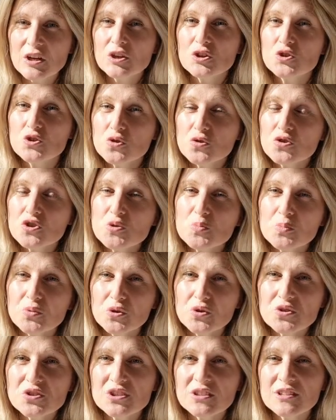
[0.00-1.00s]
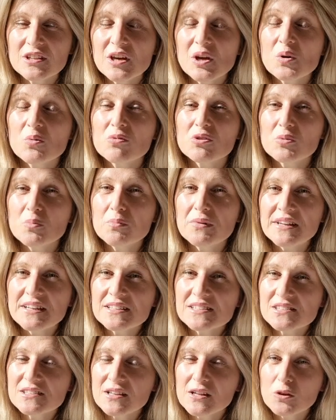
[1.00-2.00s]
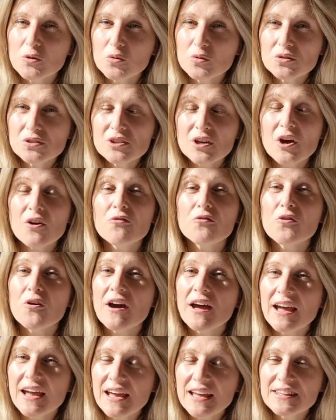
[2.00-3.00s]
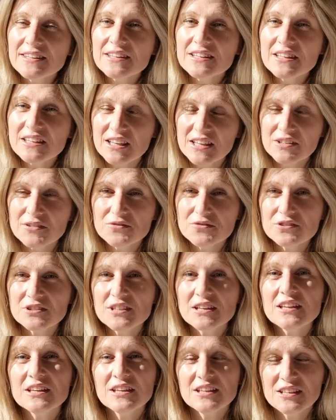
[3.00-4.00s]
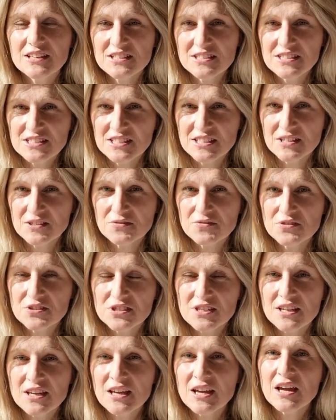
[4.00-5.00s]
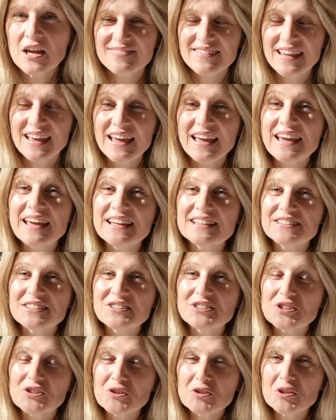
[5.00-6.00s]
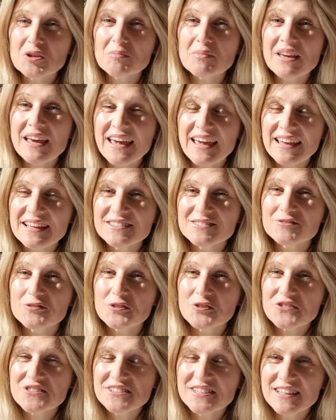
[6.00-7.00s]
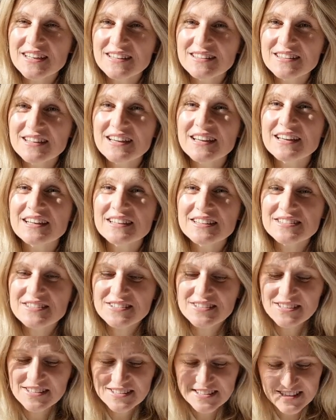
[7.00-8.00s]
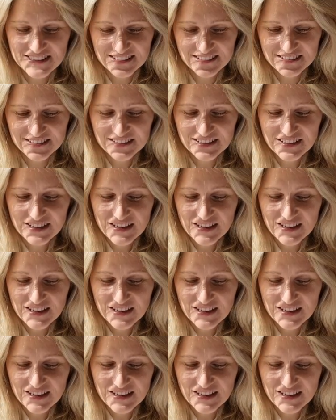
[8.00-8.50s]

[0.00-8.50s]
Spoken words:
Jewish person will bless the Lord for any gift he receives. In Deuteronomy 8 verse 10 is written,